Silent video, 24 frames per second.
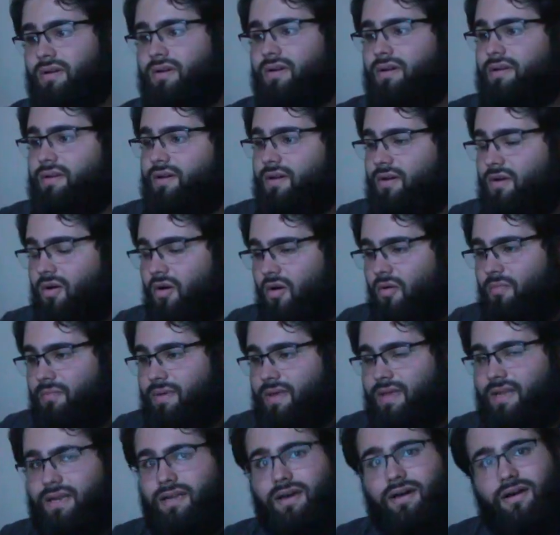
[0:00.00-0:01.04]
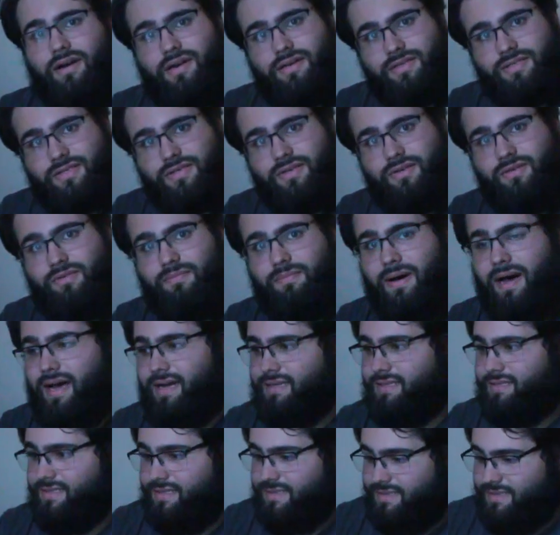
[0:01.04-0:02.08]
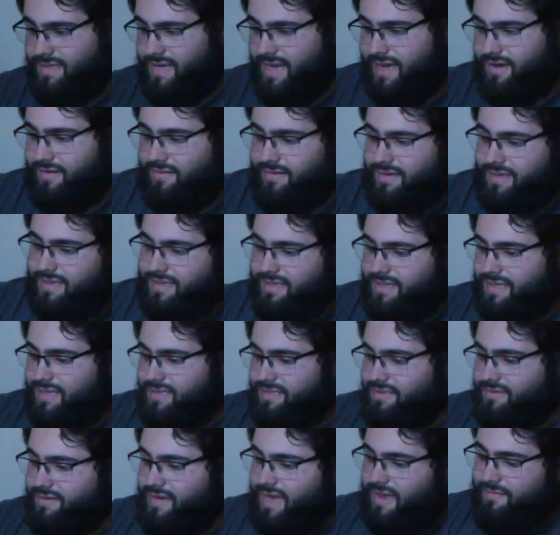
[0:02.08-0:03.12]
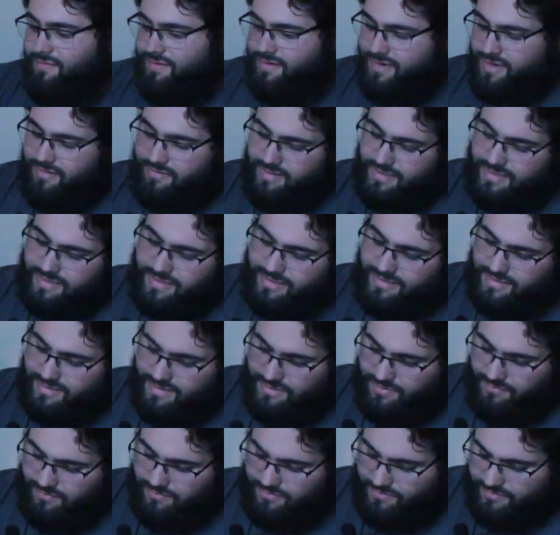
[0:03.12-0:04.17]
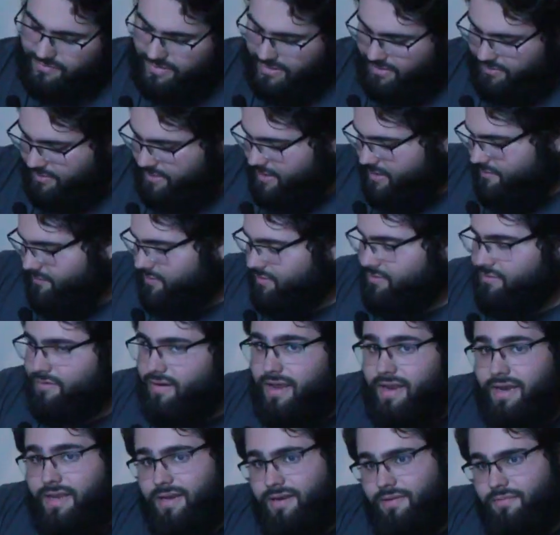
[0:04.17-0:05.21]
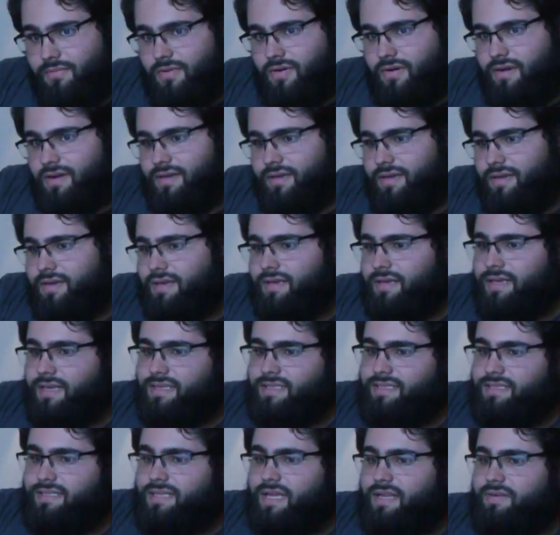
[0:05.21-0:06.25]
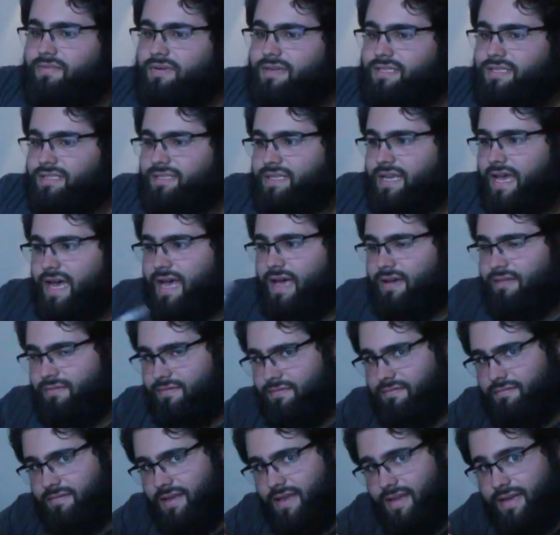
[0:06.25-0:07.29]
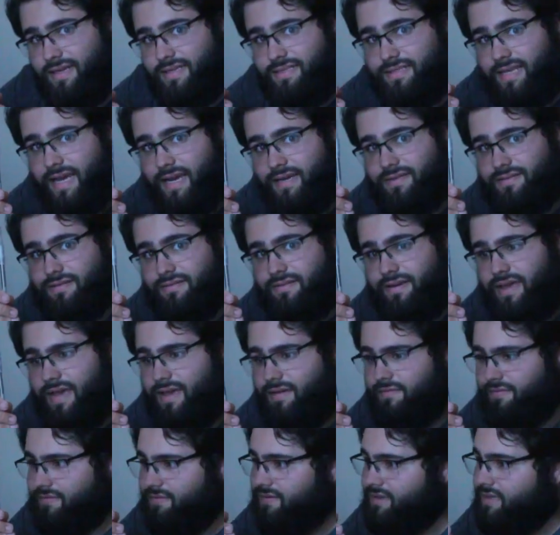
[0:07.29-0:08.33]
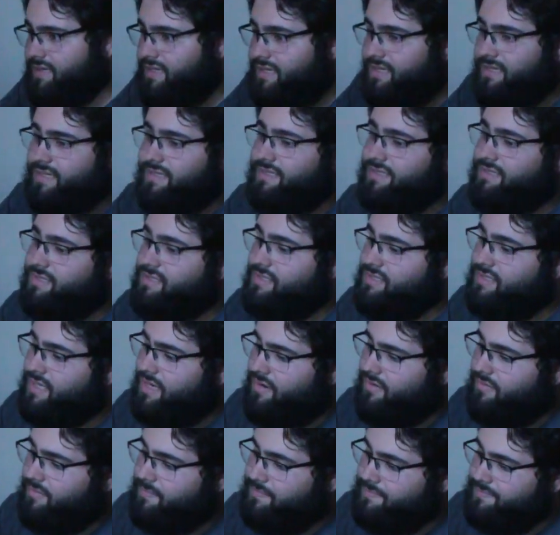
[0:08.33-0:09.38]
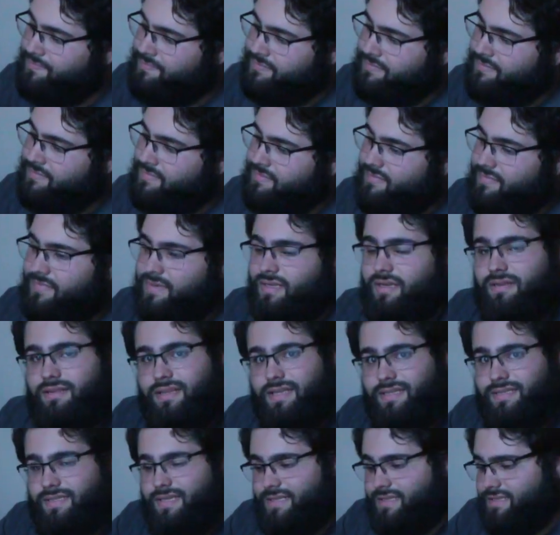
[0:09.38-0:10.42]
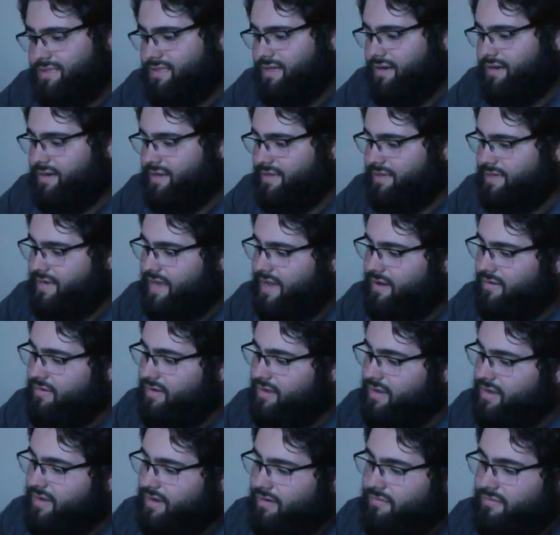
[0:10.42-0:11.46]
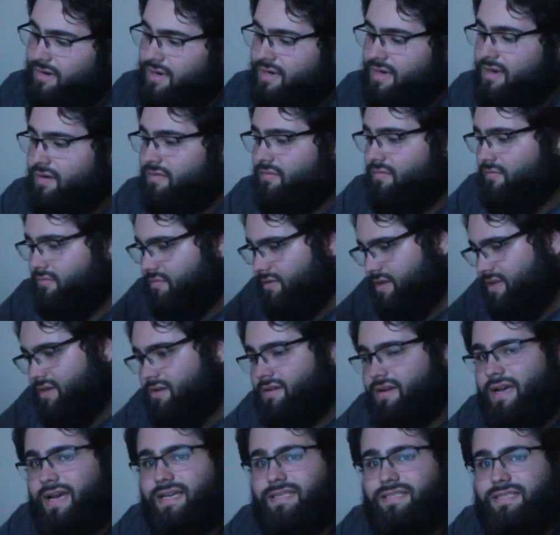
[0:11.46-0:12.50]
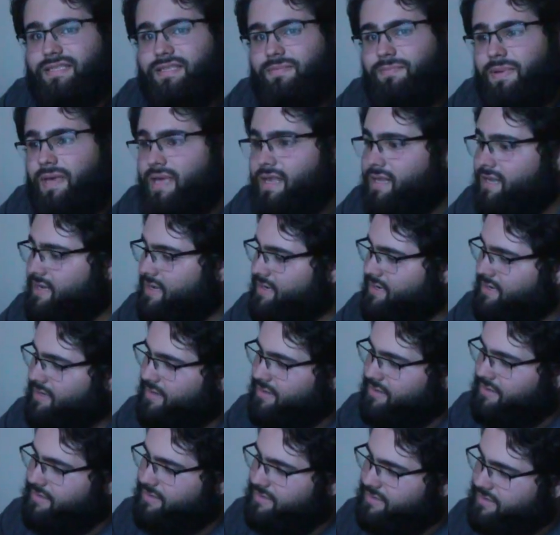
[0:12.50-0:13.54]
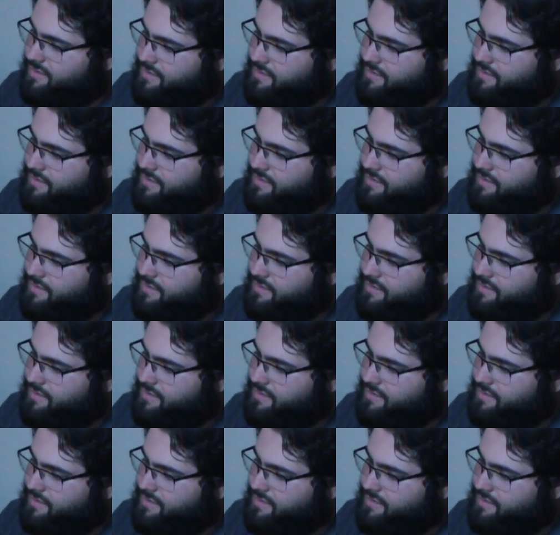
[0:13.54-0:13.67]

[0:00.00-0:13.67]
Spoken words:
going to open our 2 boxes. Now, in case you haven't noticed, we don't have Old Red anymore. Instead, we just have an X-Acto knife. So, let's get started. Now, I want to know what your guys' opinion are.